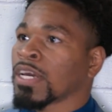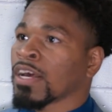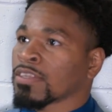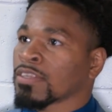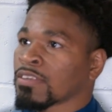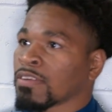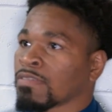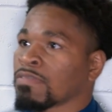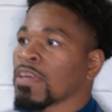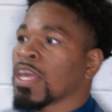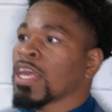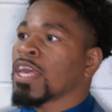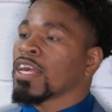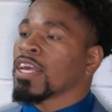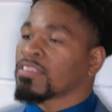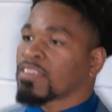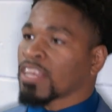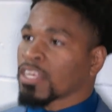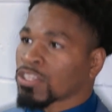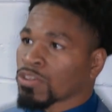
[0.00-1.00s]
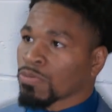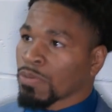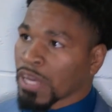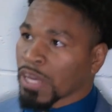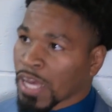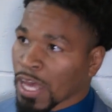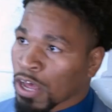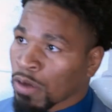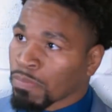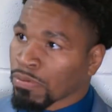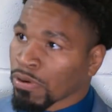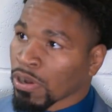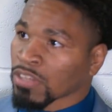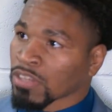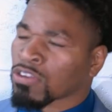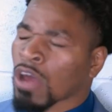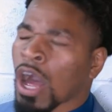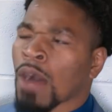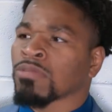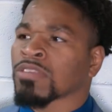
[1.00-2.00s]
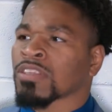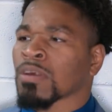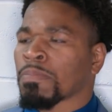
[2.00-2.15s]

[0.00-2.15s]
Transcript: because of his history with Kell Brook. So I was